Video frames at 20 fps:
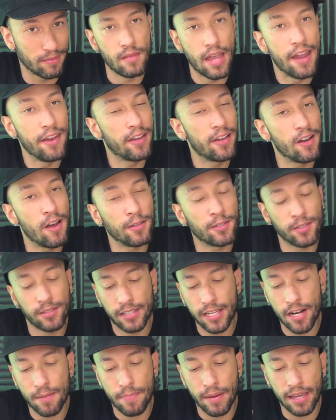And you can also
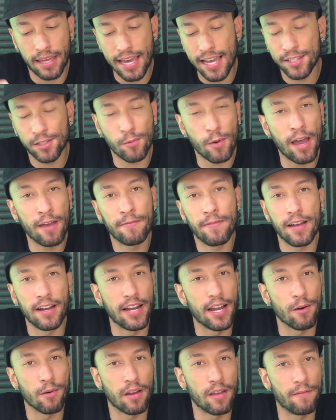set up a guest Wi-Fi
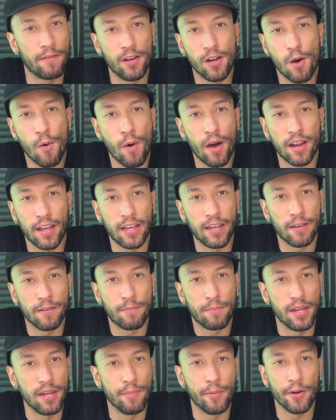network if you don't want to
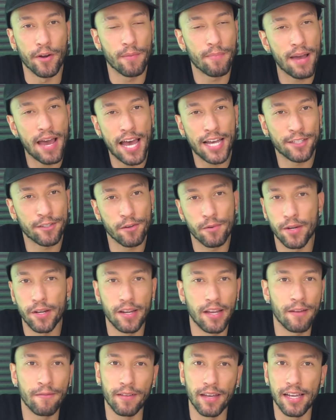give people your password when
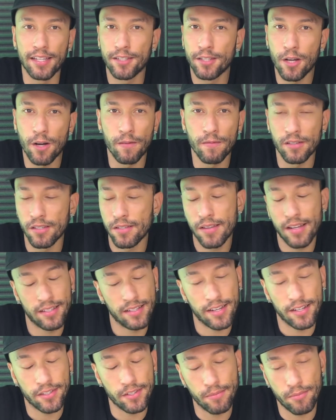you have guests over, so that's
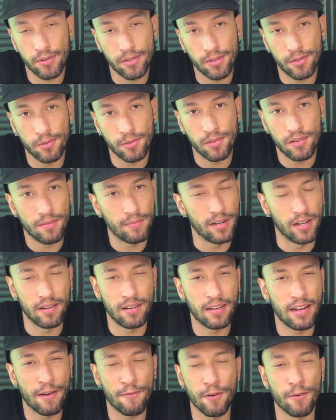actually pretty cool. I mean,
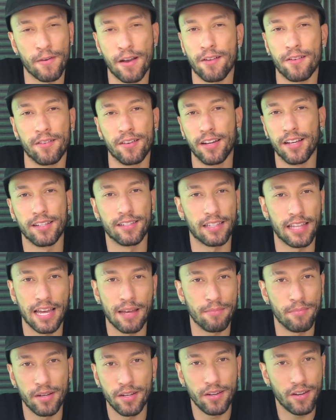every router does
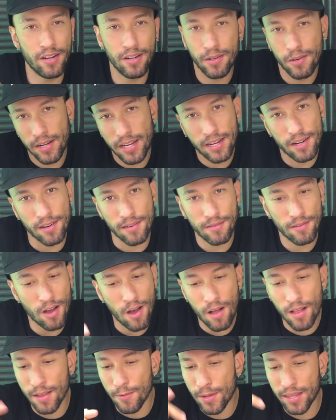that, but you can do it here,
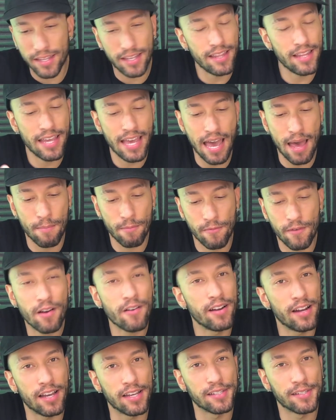all within the app,
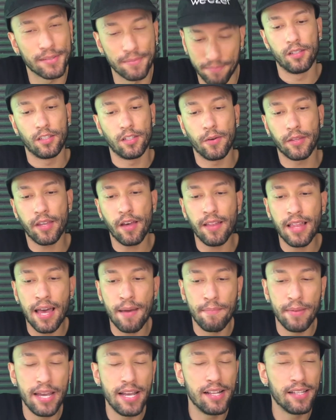very nice. So with all
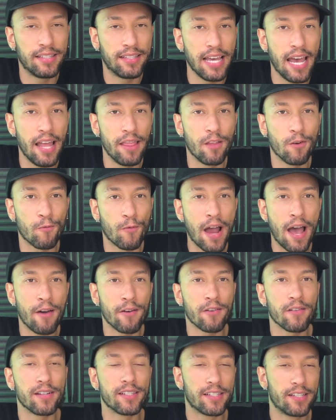that being said, the
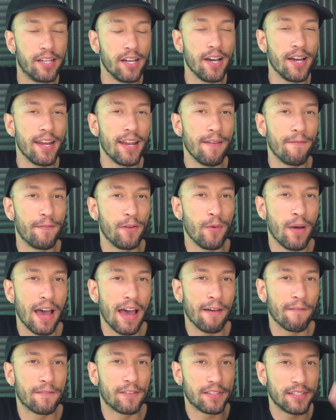router is good if you
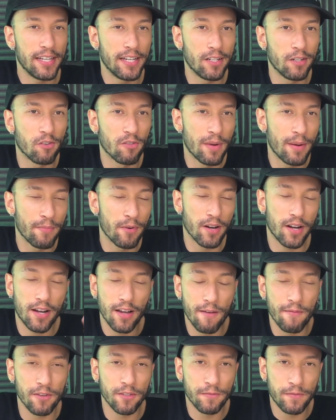have signal. Remember, it
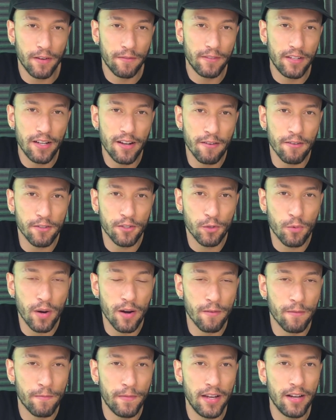covers 1,500
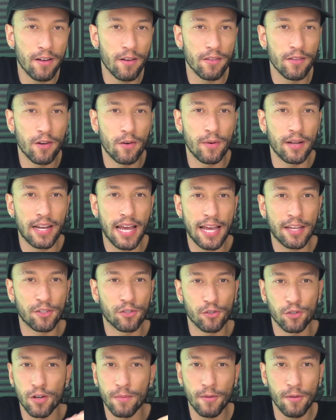square feet, although it has
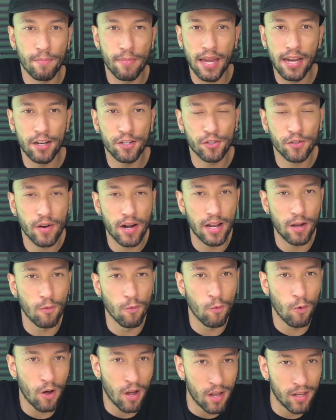trouble
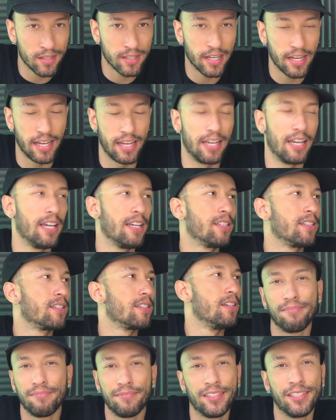penetrating walls, I guess.
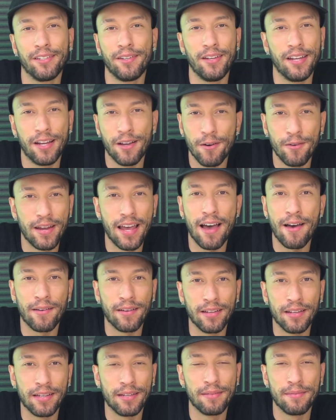So you go down
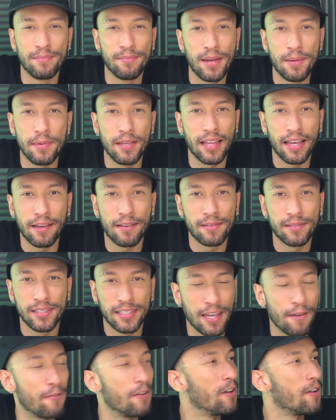to maybe like
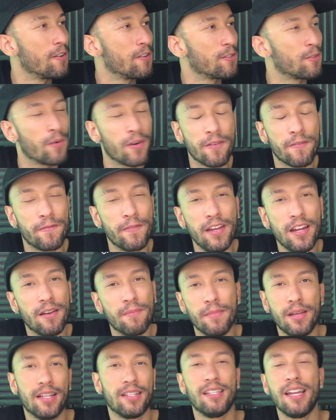700 square feet. I
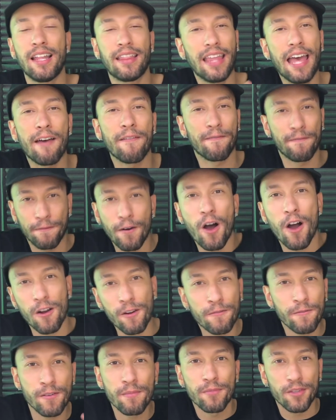mean, it's not that
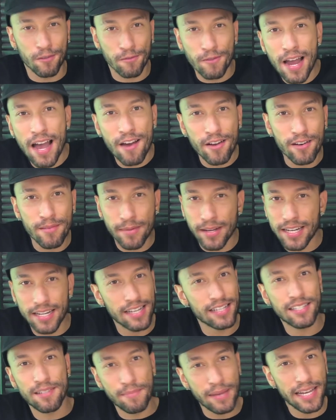far from the router, but it
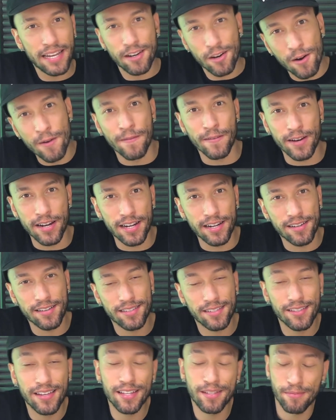doesn't make it over here.
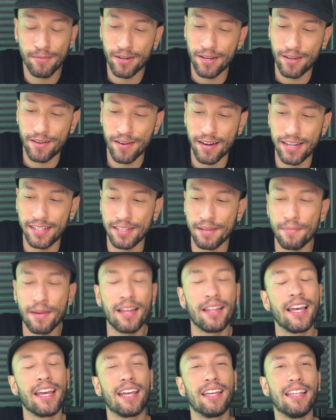So that's pretty crazy. I'm
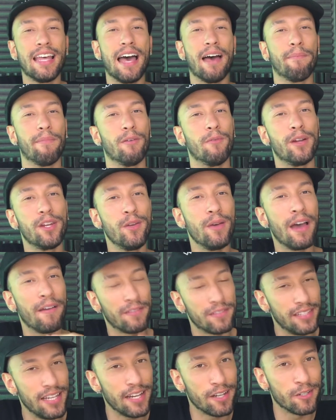not liking that. But when you have
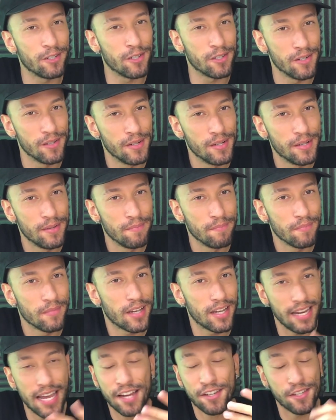signal,
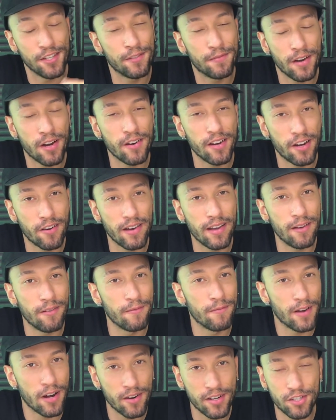Connection's very good,
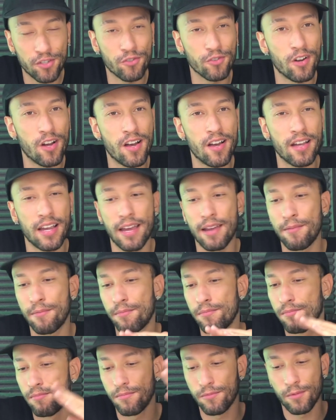very strong, and
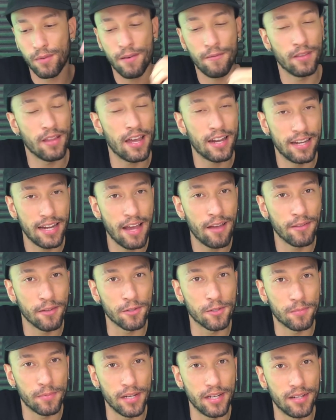I have a lot of
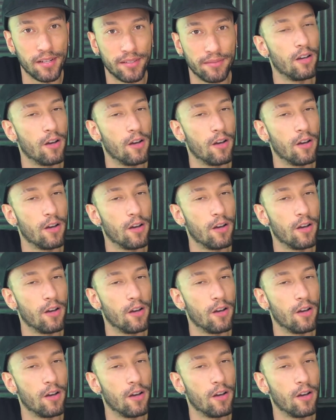download speed.